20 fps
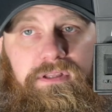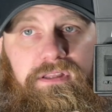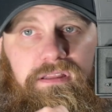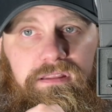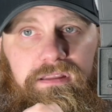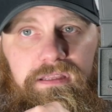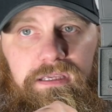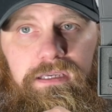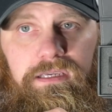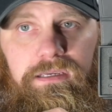
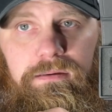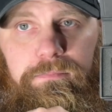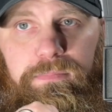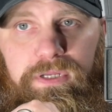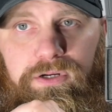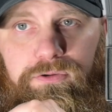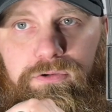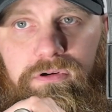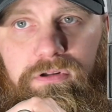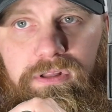the
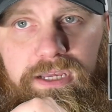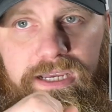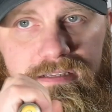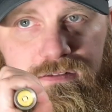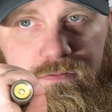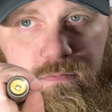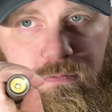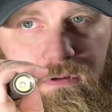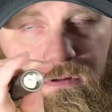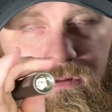mineral
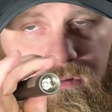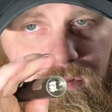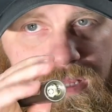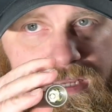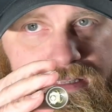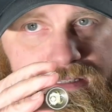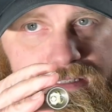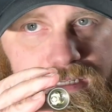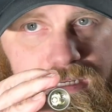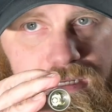glass
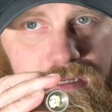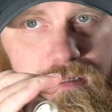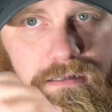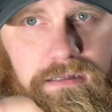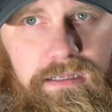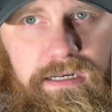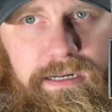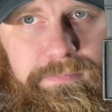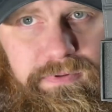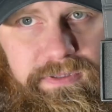lens in,
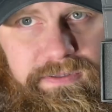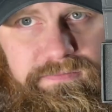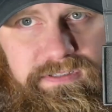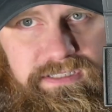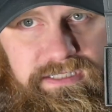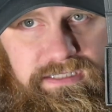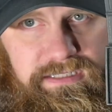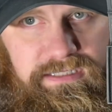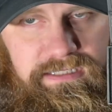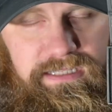and I believe
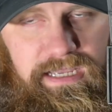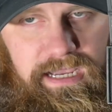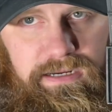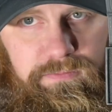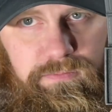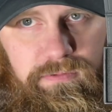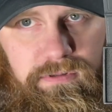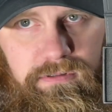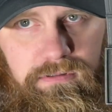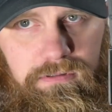this is the
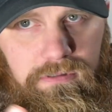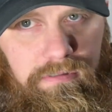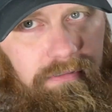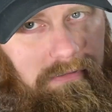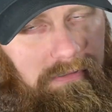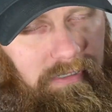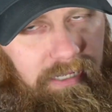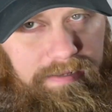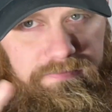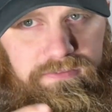stock one.
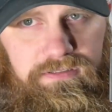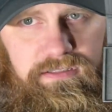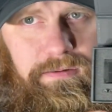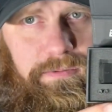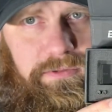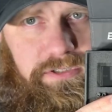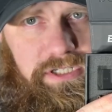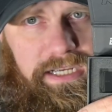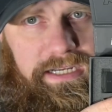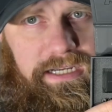I have to
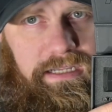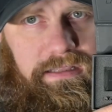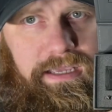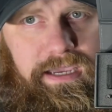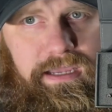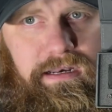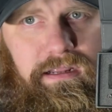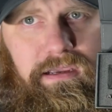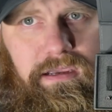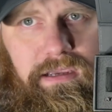double check on
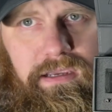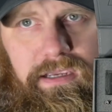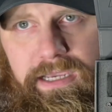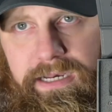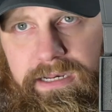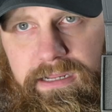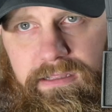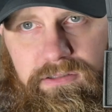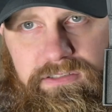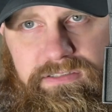that. And
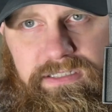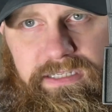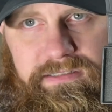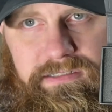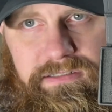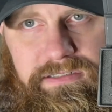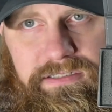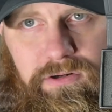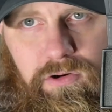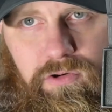then it looks like
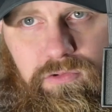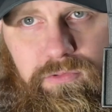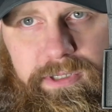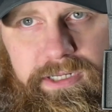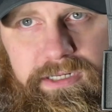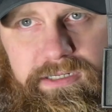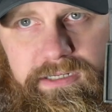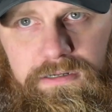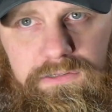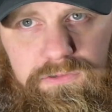there's an O-ring
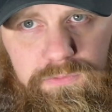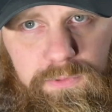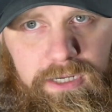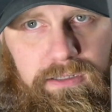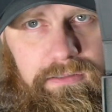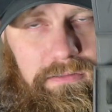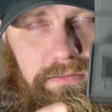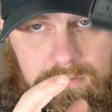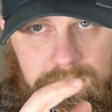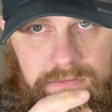in here as
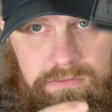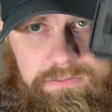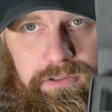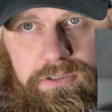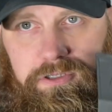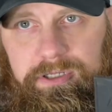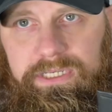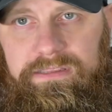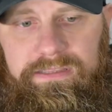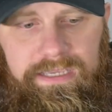well. So
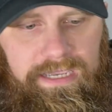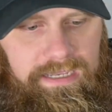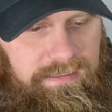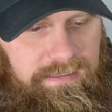you get that